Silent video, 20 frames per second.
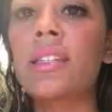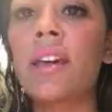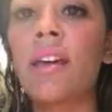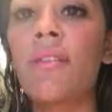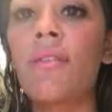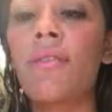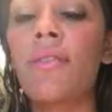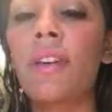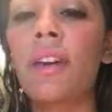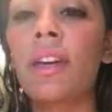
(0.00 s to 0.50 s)
if
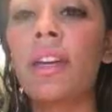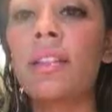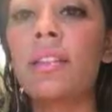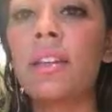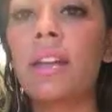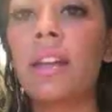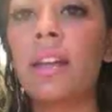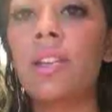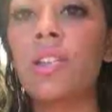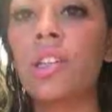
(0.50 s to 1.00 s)
he
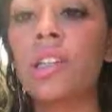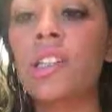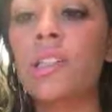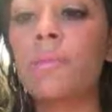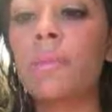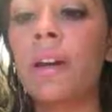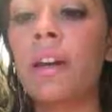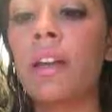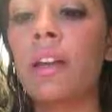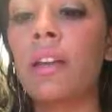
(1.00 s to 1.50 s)
didn't just
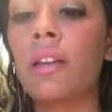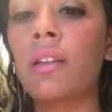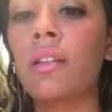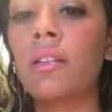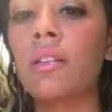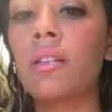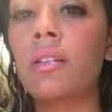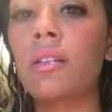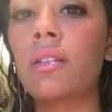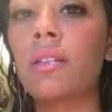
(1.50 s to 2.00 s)

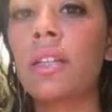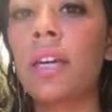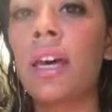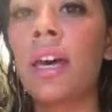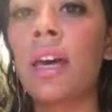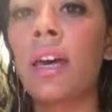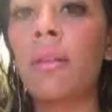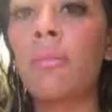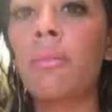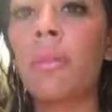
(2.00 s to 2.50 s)
spend
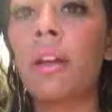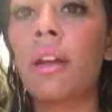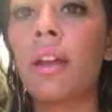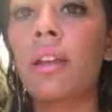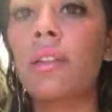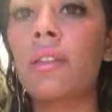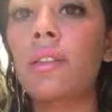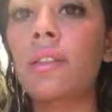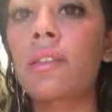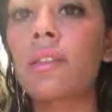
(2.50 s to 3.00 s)
10
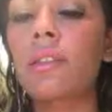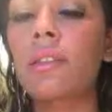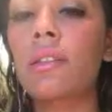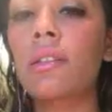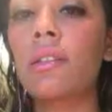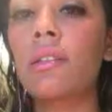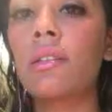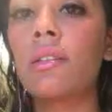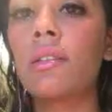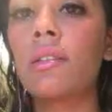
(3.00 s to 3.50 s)
minutes
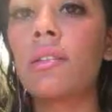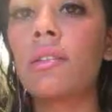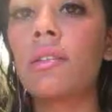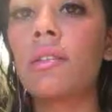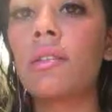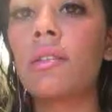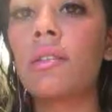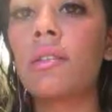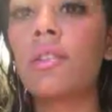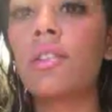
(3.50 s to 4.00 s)

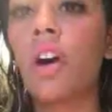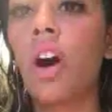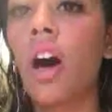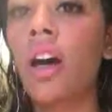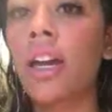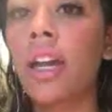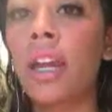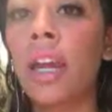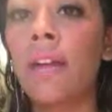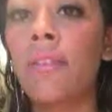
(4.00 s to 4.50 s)

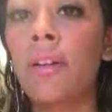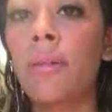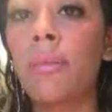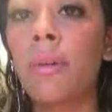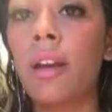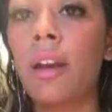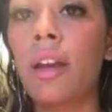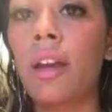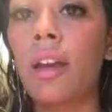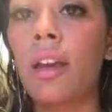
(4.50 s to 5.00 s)
dogging
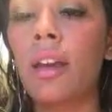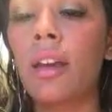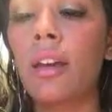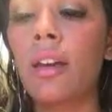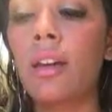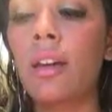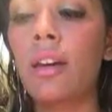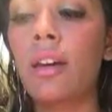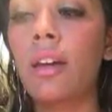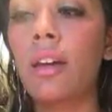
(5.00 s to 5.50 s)
everybody
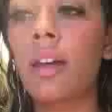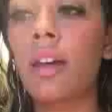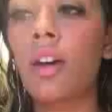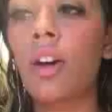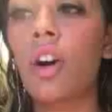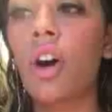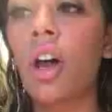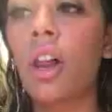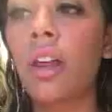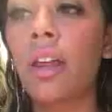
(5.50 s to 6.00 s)
and
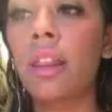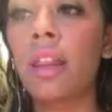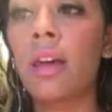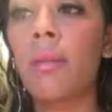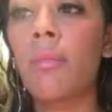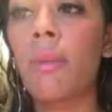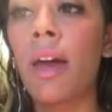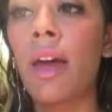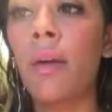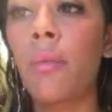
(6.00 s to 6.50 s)
calling
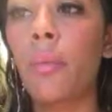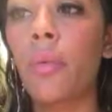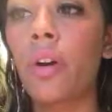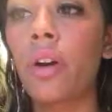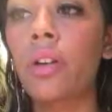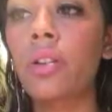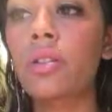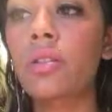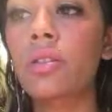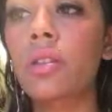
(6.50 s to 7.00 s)
them
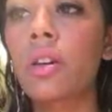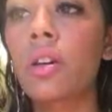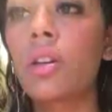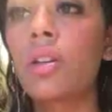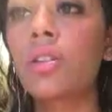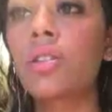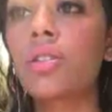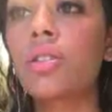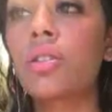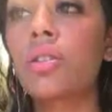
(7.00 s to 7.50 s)
N-words.
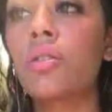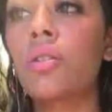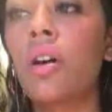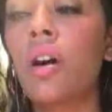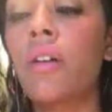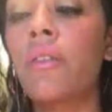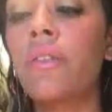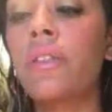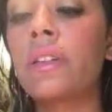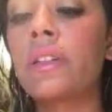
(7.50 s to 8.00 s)
So
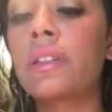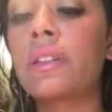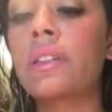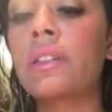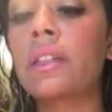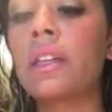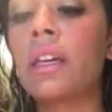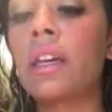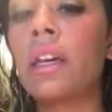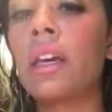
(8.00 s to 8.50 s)

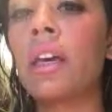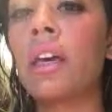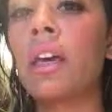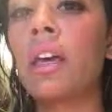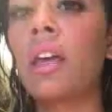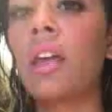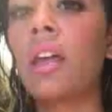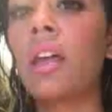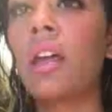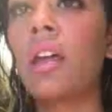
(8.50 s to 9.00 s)
obviously
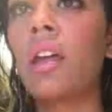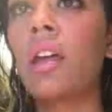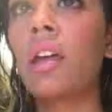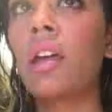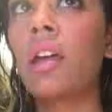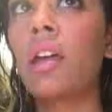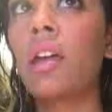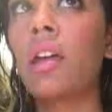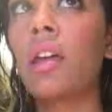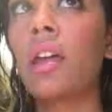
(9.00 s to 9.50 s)

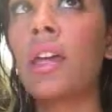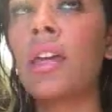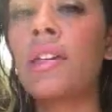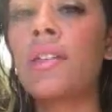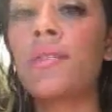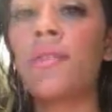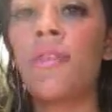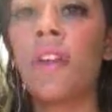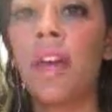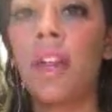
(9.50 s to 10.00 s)

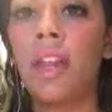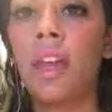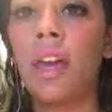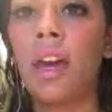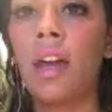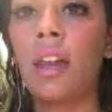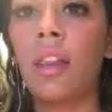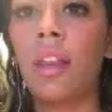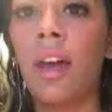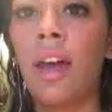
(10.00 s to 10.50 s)
he's failing
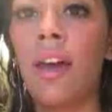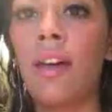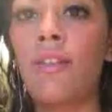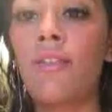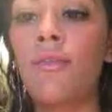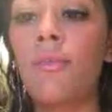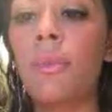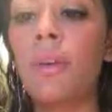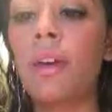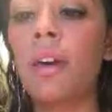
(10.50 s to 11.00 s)
at life,
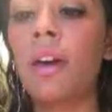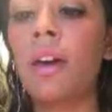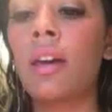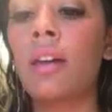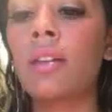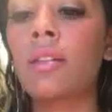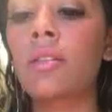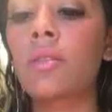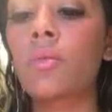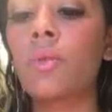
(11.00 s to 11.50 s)

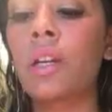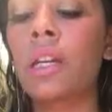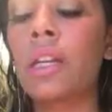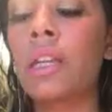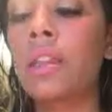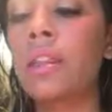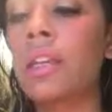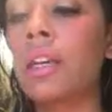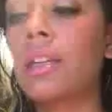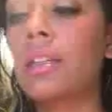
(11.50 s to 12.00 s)
because what he
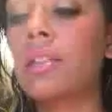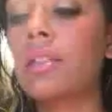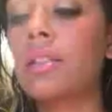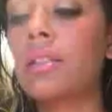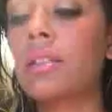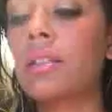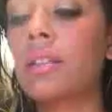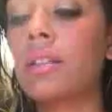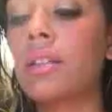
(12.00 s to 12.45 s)
thinks